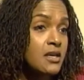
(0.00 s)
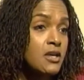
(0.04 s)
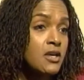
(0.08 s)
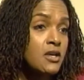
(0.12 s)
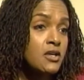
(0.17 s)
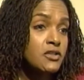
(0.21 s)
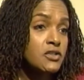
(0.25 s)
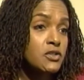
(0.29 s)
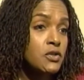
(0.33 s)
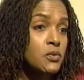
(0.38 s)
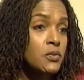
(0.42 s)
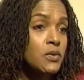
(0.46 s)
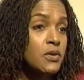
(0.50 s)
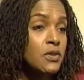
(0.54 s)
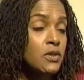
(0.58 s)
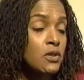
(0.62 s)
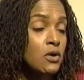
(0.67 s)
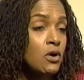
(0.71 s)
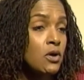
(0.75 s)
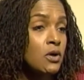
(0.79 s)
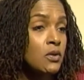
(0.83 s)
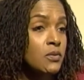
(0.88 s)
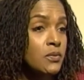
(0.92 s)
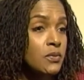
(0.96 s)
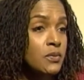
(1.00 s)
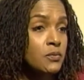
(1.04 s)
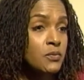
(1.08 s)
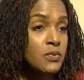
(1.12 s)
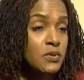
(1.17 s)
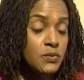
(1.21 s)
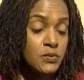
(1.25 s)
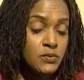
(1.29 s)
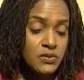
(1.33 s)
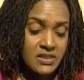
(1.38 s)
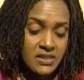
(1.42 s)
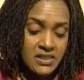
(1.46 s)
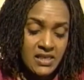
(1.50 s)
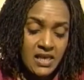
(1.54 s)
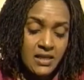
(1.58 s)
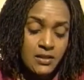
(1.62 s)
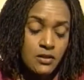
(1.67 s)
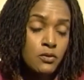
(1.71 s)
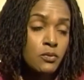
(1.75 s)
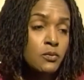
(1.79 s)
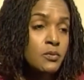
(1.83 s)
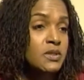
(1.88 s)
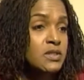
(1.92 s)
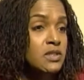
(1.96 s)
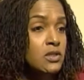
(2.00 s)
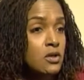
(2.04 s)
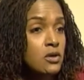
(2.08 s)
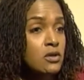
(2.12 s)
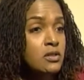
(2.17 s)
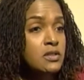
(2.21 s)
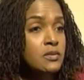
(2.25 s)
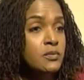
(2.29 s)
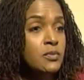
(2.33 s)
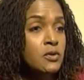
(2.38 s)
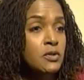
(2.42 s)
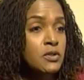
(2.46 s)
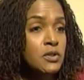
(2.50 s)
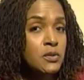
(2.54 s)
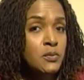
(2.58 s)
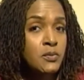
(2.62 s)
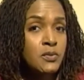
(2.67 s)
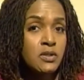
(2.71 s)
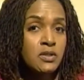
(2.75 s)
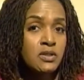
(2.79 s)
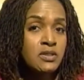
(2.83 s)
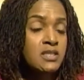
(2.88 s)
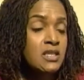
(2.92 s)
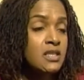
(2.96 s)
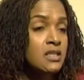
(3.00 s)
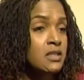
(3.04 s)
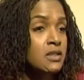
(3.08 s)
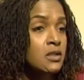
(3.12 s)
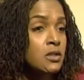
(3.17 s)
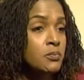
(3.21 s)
So we thought, we sat down, we talked about it, we looked at the,